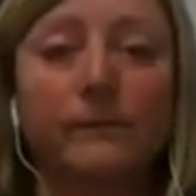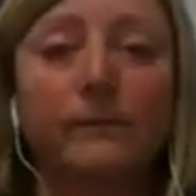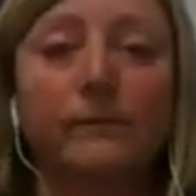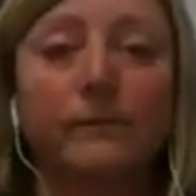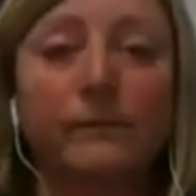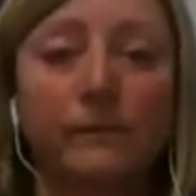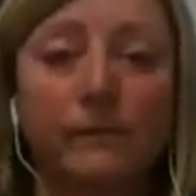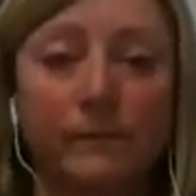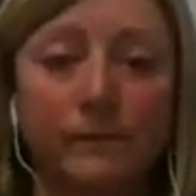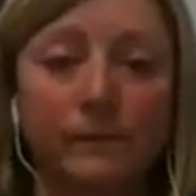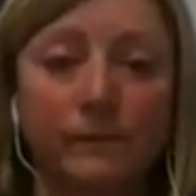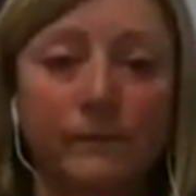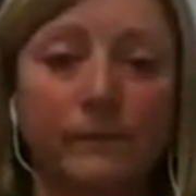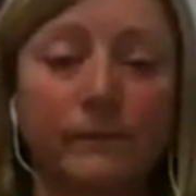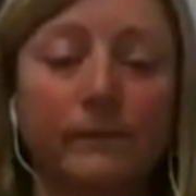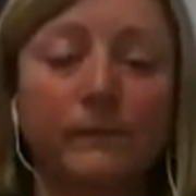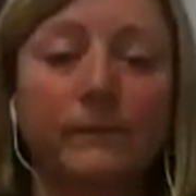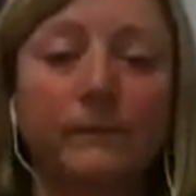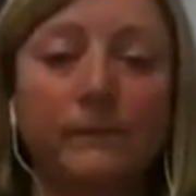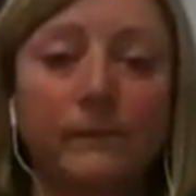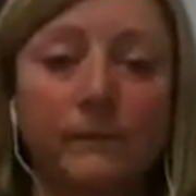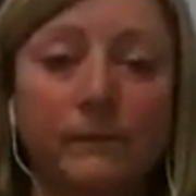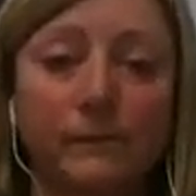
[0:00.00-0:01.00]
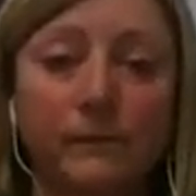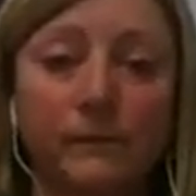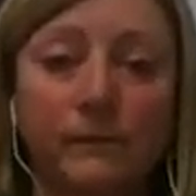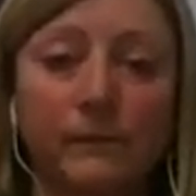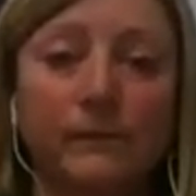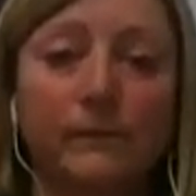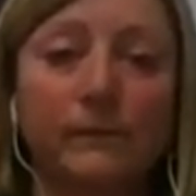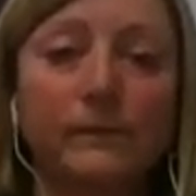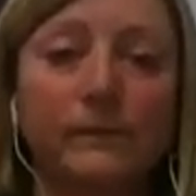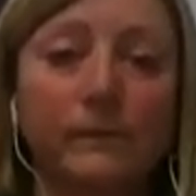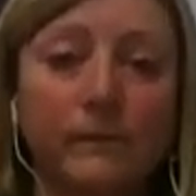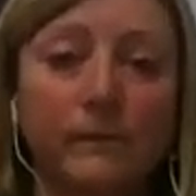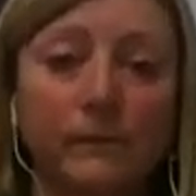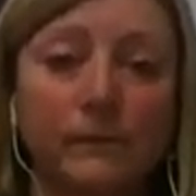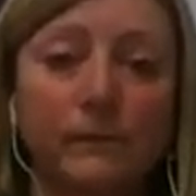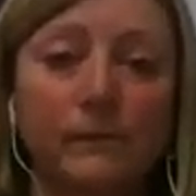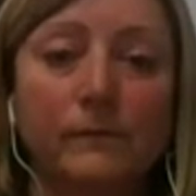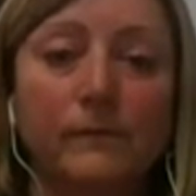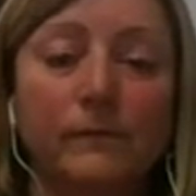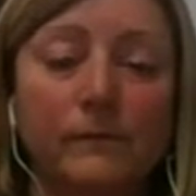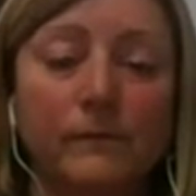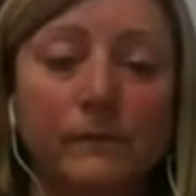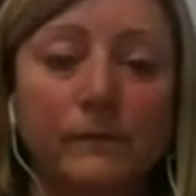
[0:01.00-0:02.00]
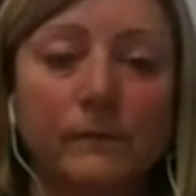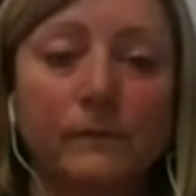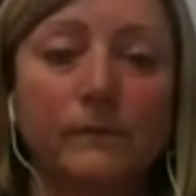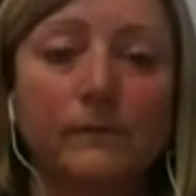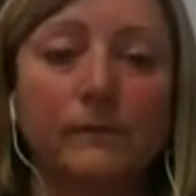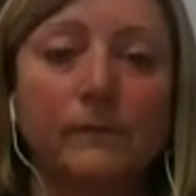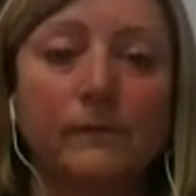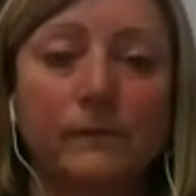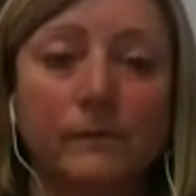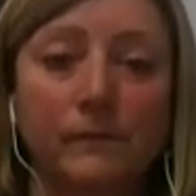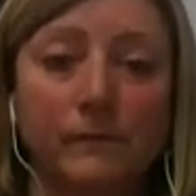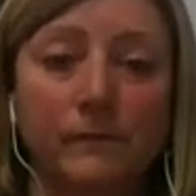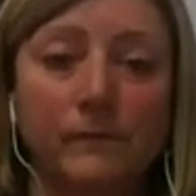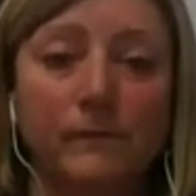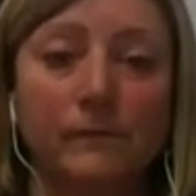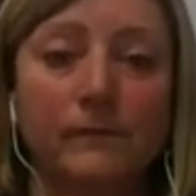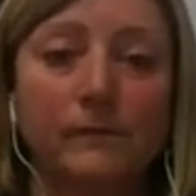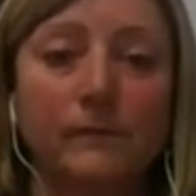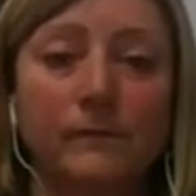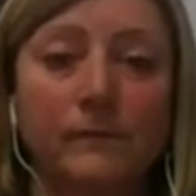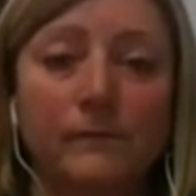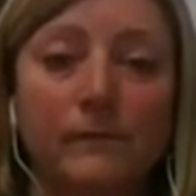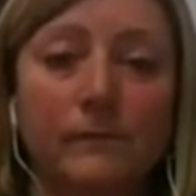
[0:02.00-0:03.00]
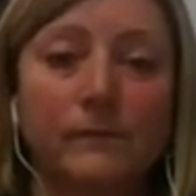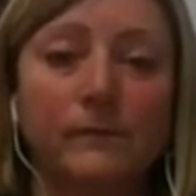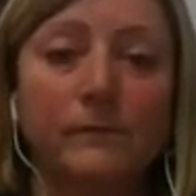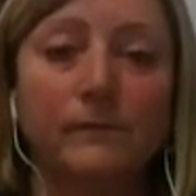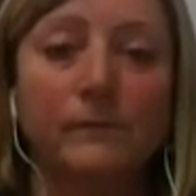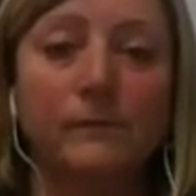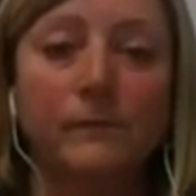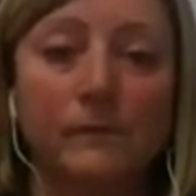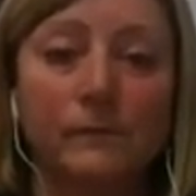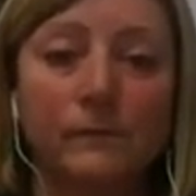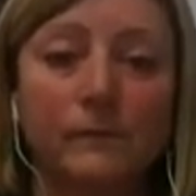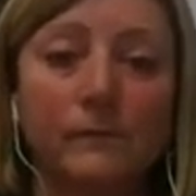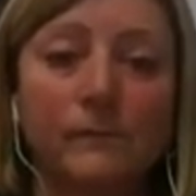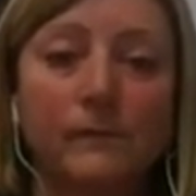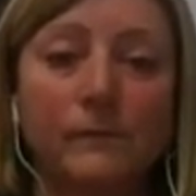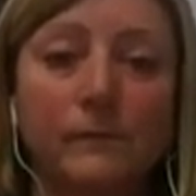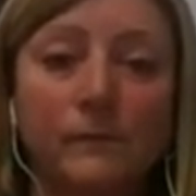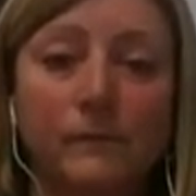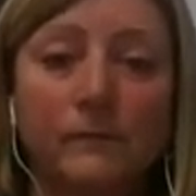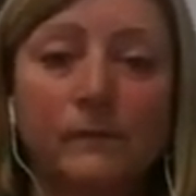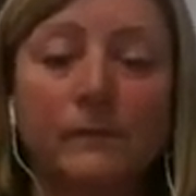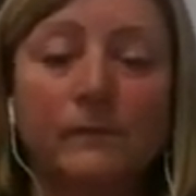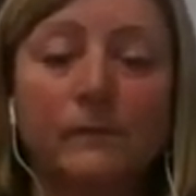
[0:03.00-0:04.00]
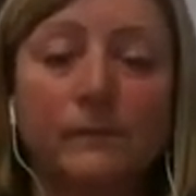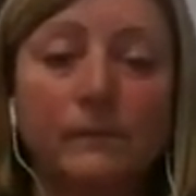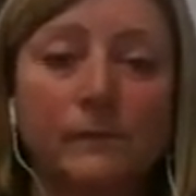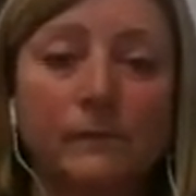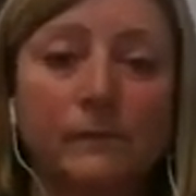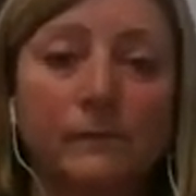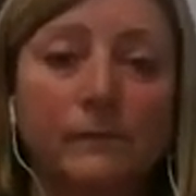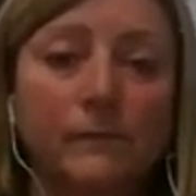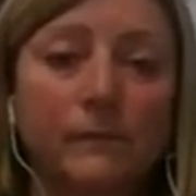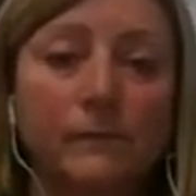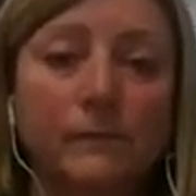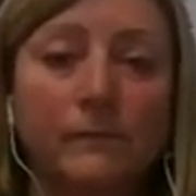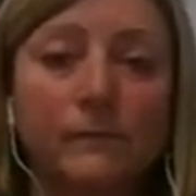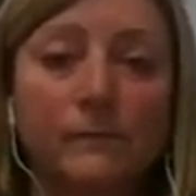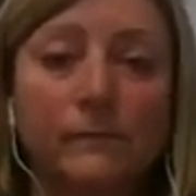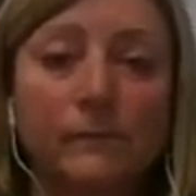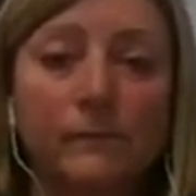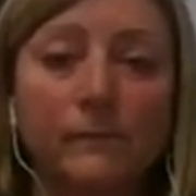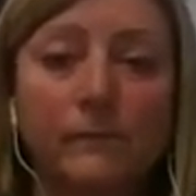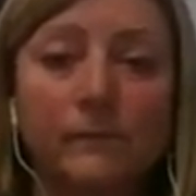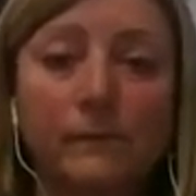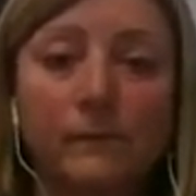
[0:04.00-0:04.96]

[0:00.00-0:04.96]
(not speaking)